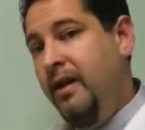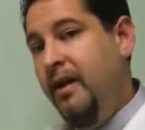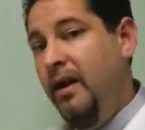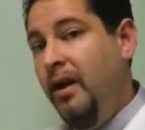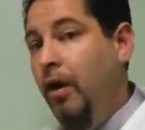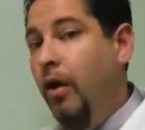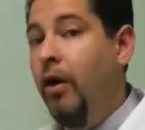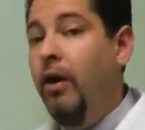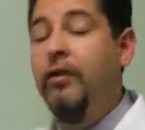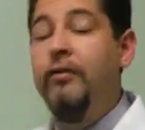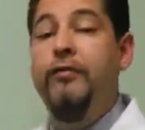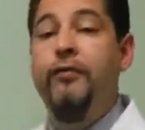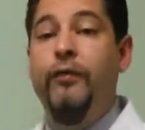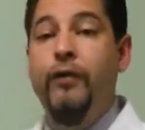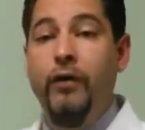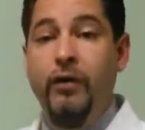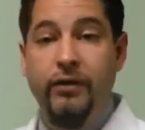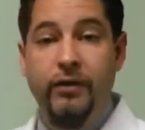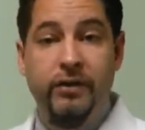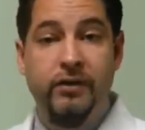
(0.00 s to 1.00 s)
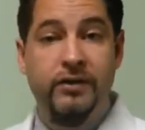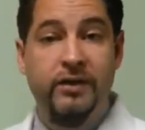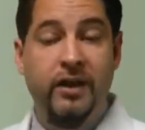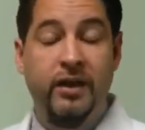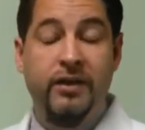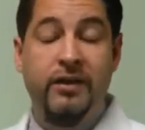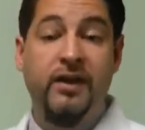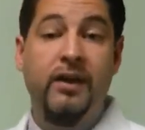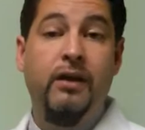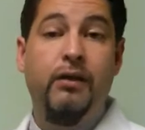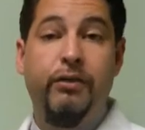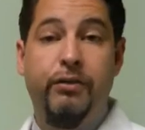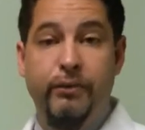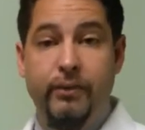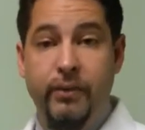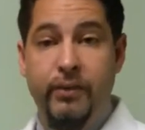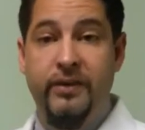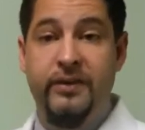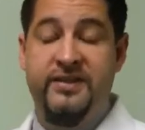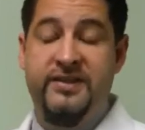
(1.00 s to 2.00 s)
gone further to think
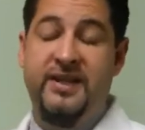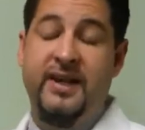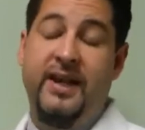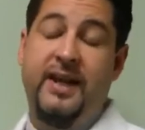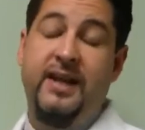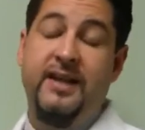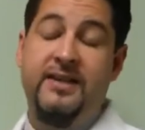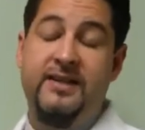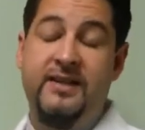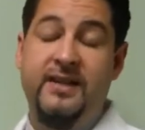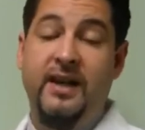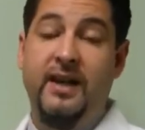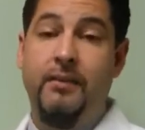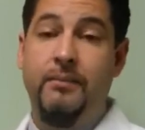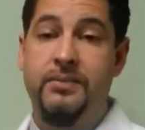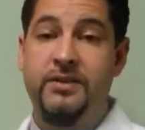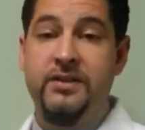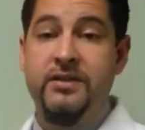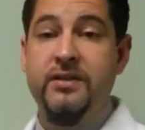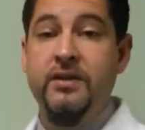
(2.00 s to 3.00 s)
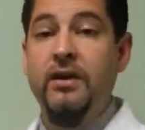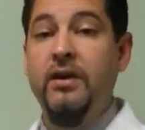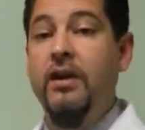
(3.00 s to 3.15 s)
through the second steps